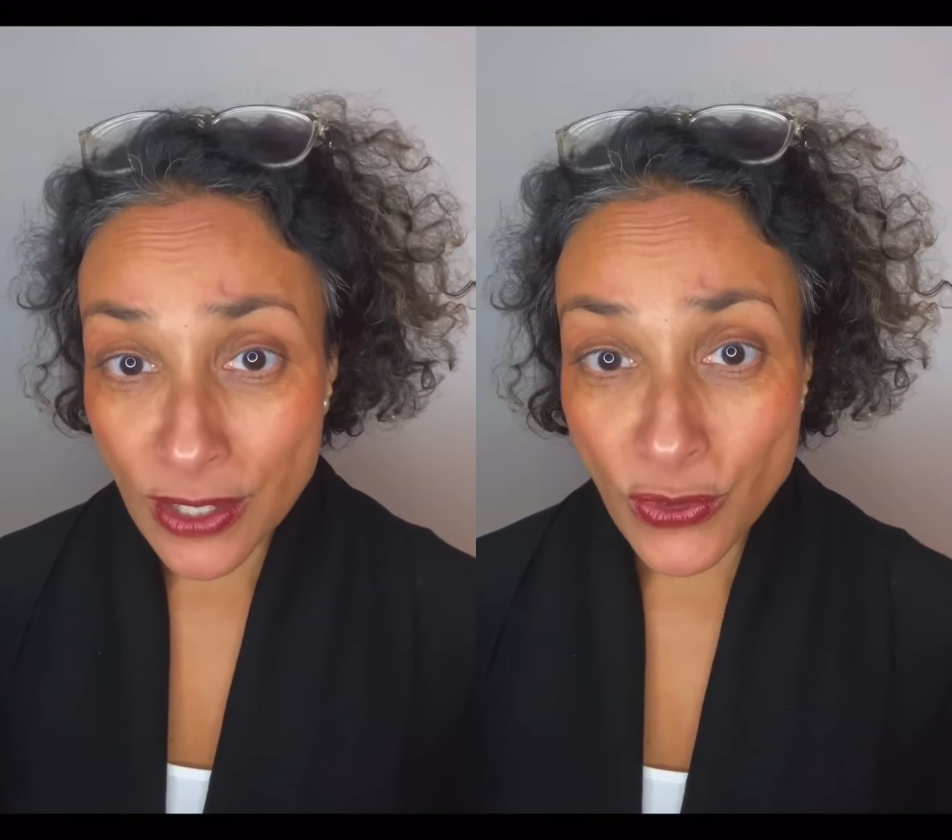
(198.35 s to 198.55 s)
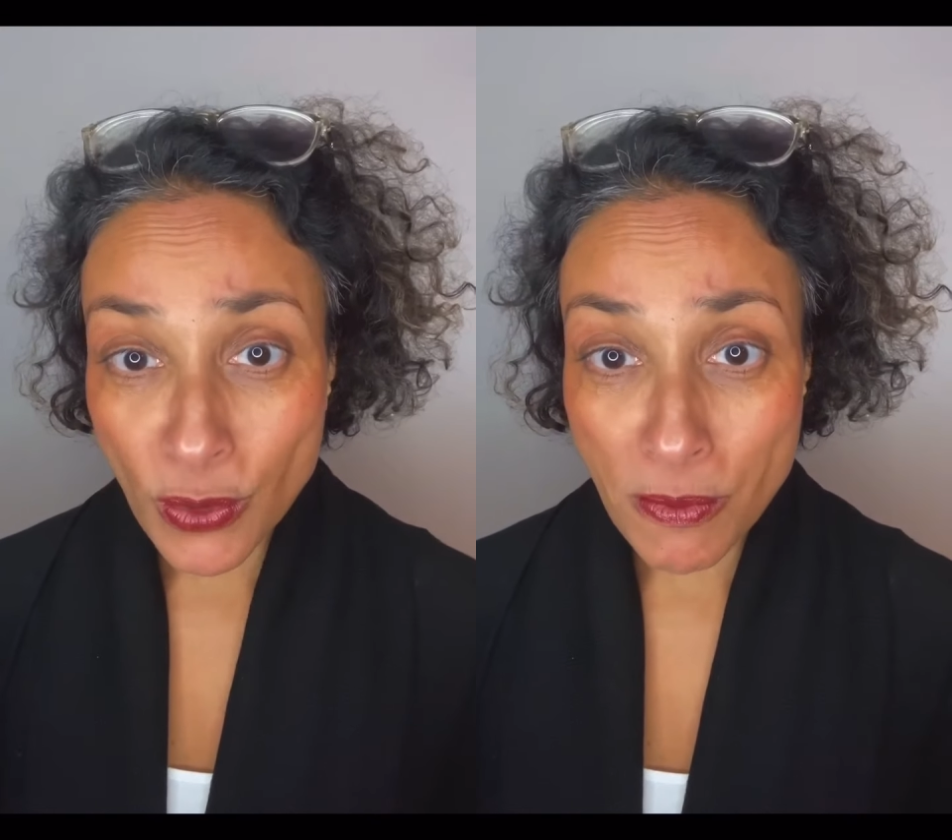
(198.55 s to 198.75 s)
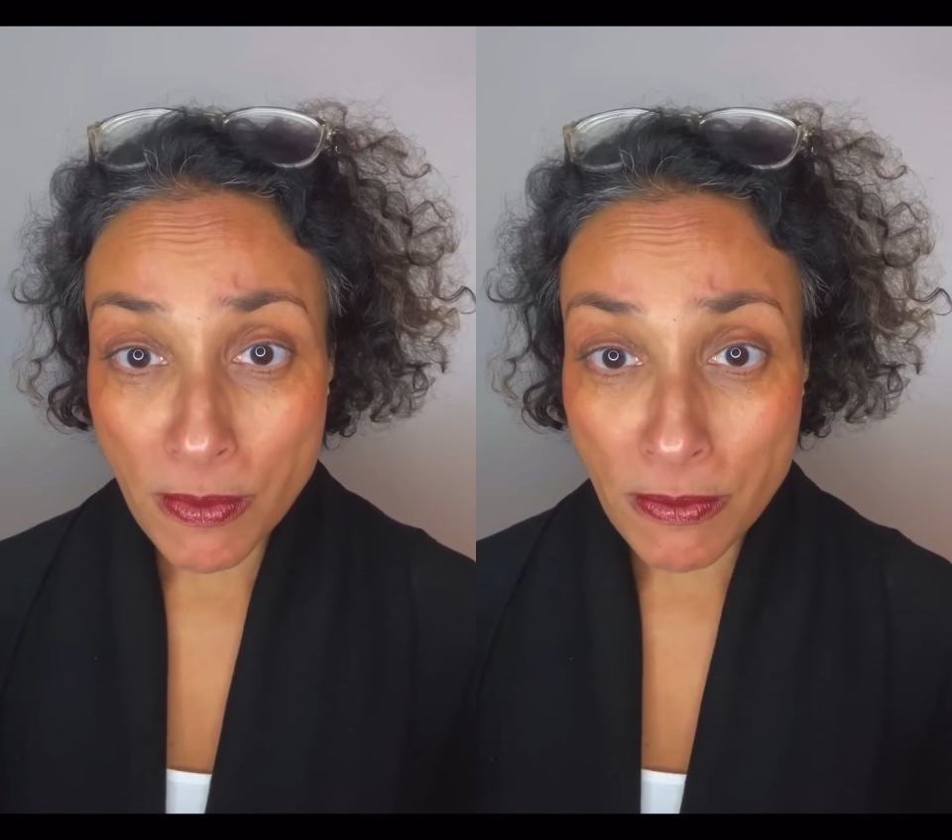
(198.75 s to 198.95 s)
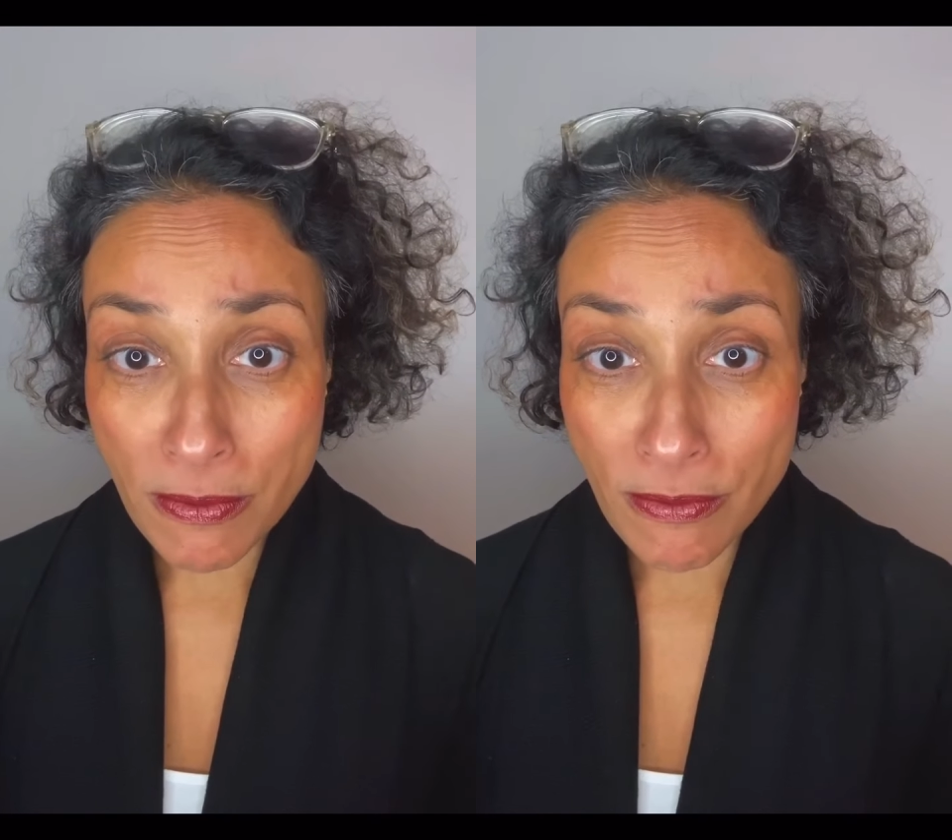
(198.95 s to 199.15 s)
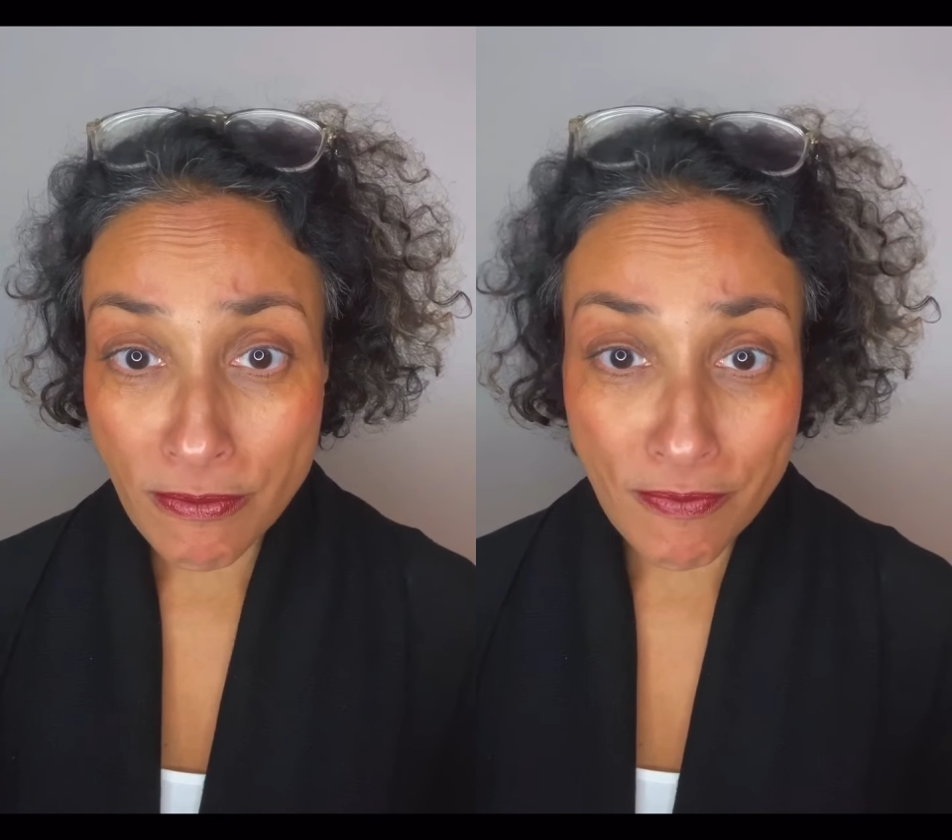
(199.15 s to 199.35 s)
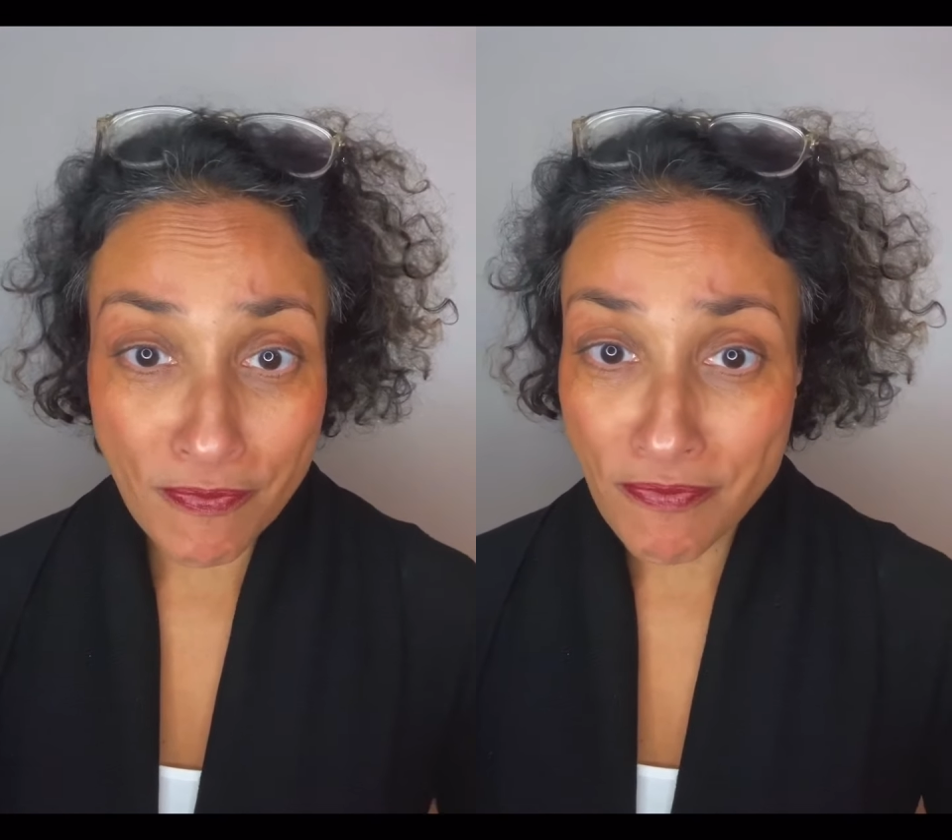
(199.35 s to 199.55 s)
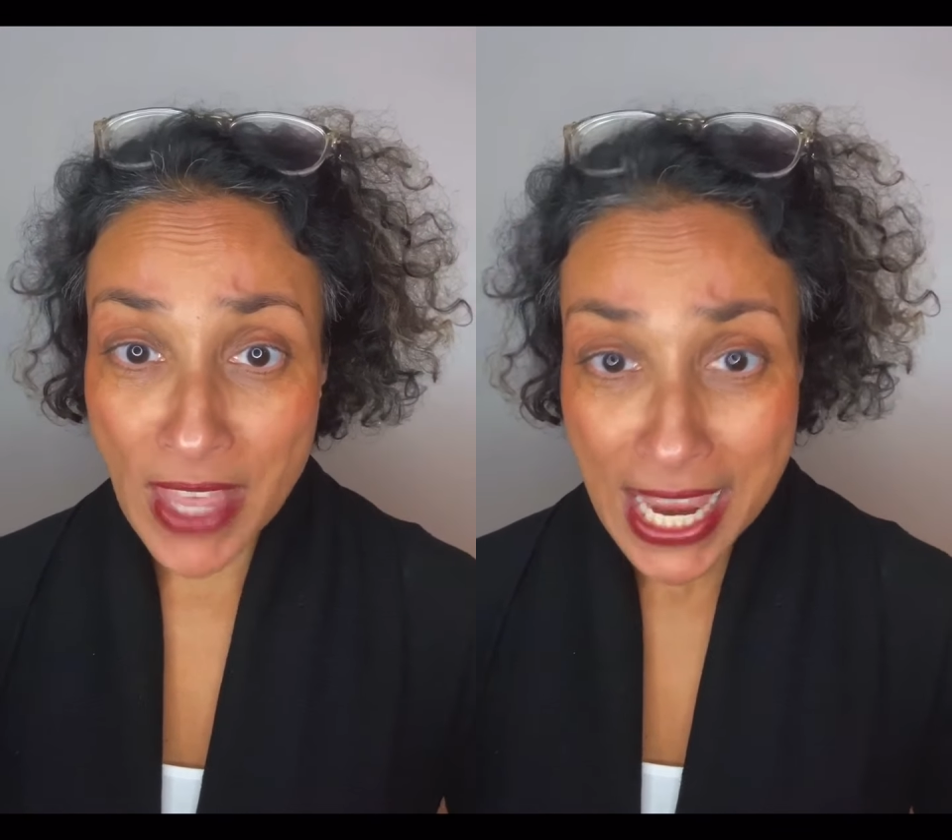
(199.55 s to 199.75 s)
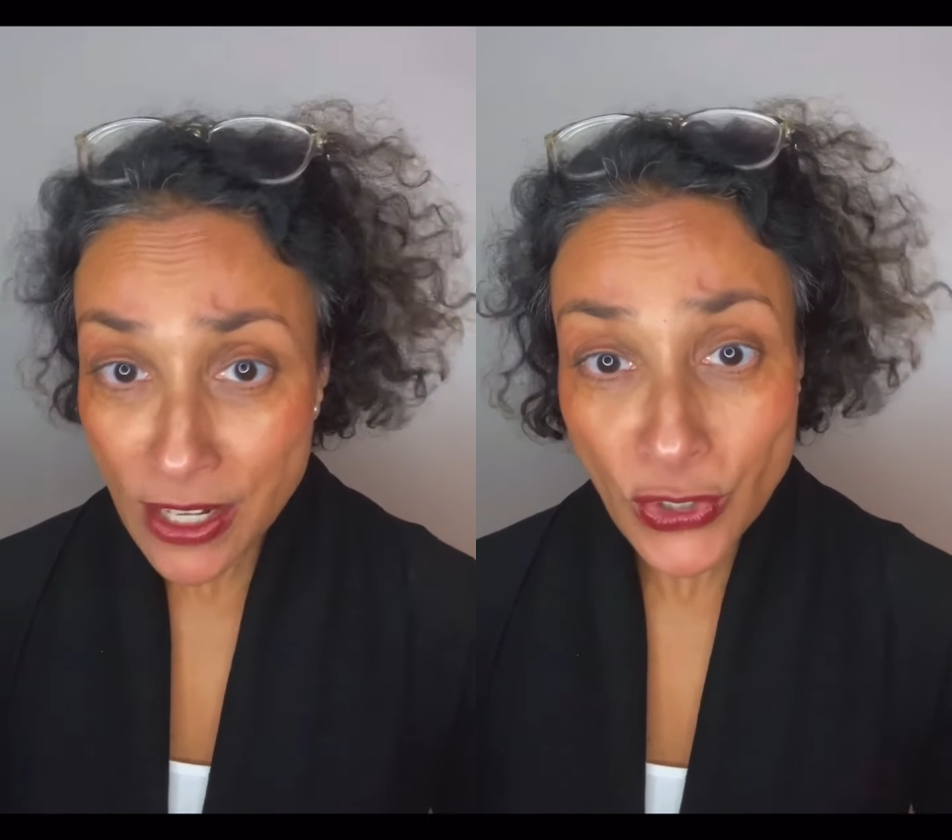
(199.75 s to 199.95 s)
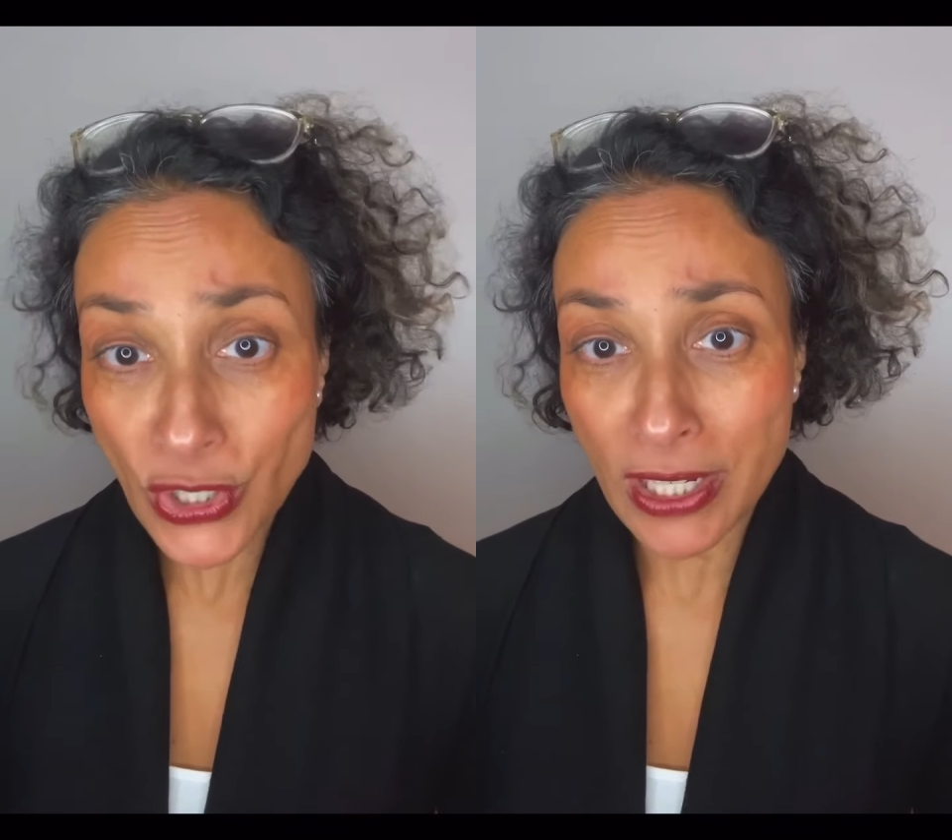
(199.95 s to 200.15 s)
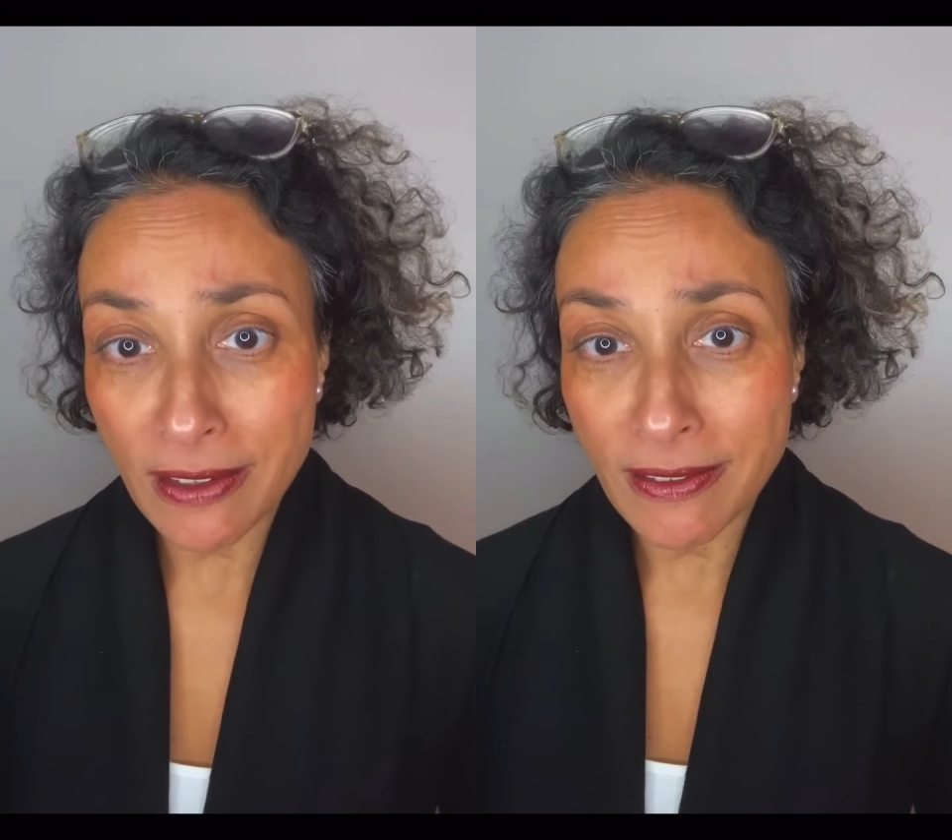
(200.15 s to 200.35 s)
you
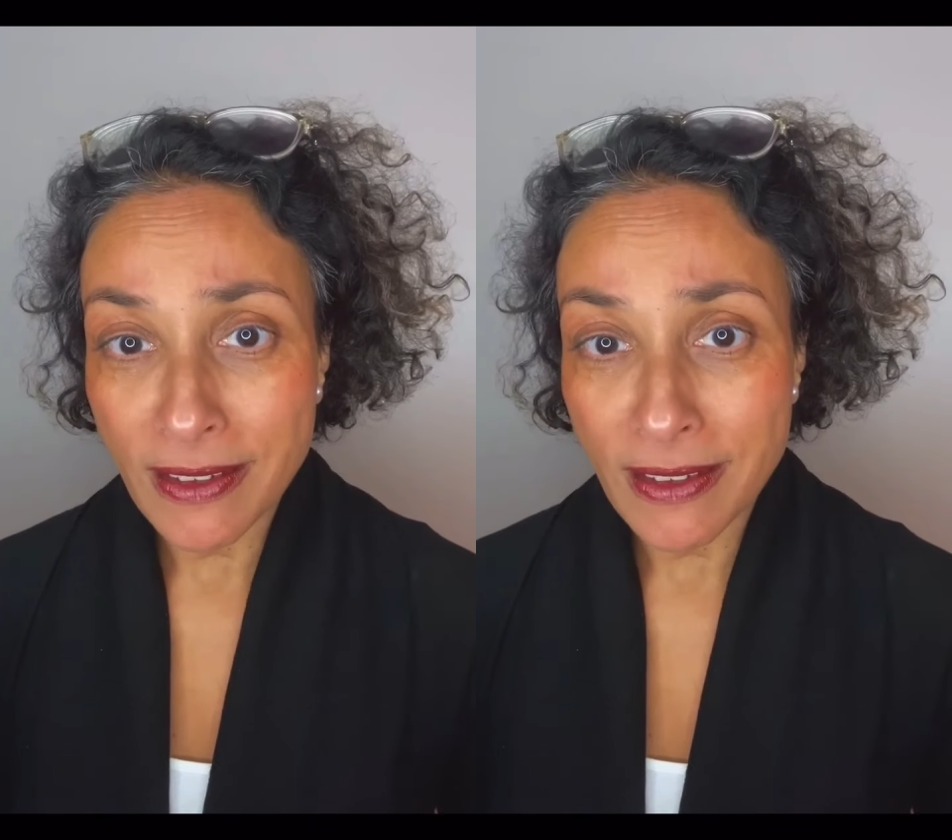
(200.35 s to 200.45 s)
energy.